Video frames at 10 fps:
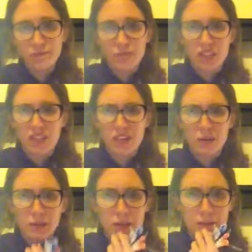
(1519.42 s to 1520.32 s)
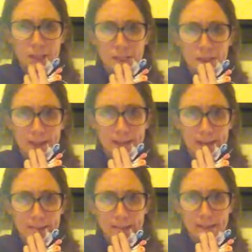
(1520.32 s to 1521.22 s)
whatever Hobby Lobby's
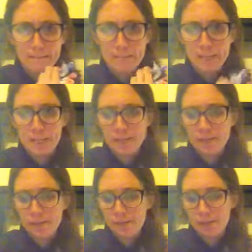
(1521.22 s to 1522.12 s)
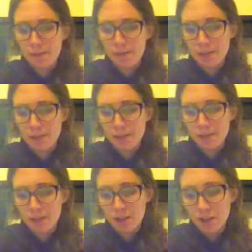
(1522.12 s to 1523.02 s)
house brand or whatever it is.
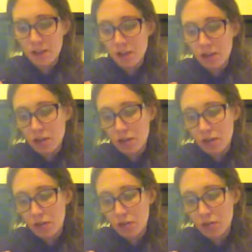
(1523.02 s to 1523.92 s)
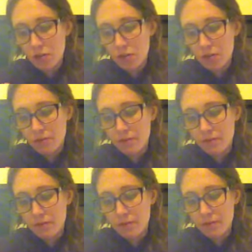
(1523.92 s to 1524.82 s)
So
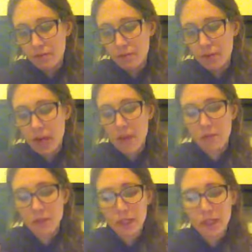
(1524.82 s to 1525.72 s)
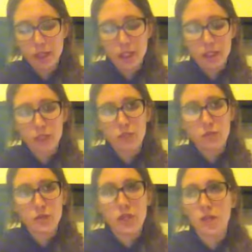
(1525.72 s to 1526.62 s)
I'm planning on
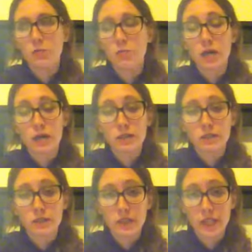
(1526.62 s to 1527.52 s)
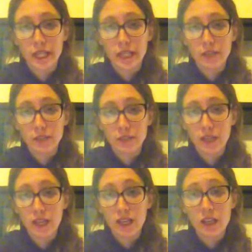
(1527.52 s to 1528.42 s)
doing Box of Delights,
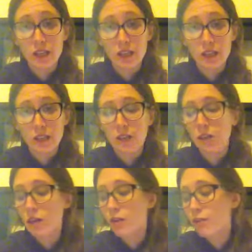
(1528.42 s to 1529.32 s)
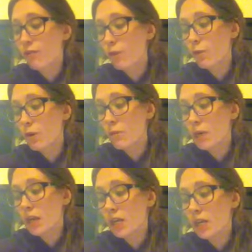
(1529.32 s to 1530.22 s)
I think, for
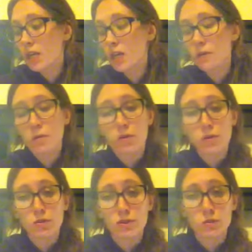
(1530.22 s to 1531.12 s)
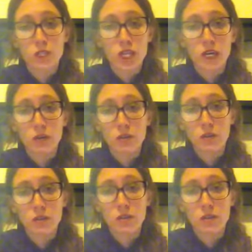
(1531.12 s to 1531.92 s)
Mania. I'm going to switch out